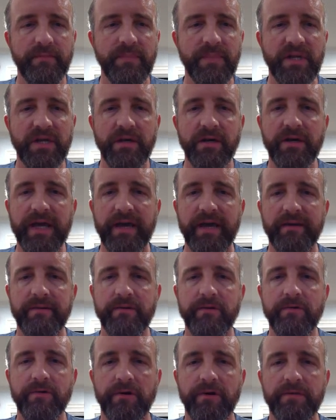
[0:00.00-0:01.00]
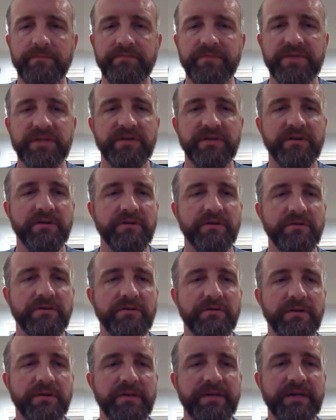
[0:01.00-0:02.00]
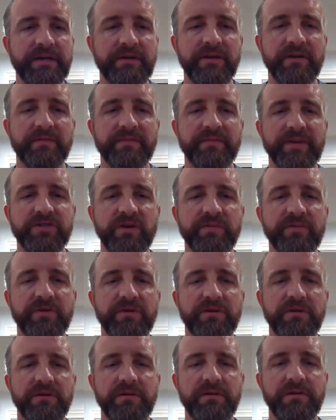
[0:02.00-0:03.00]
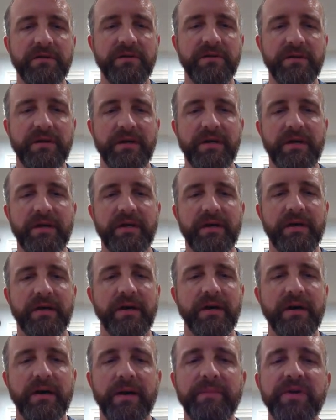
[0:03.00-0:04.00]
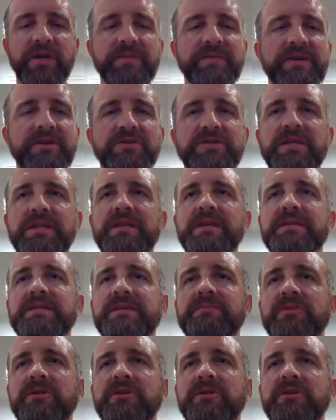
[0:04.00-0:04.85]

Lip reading: Okay, cool. So down here in my terminal, I'm going to be using the assembler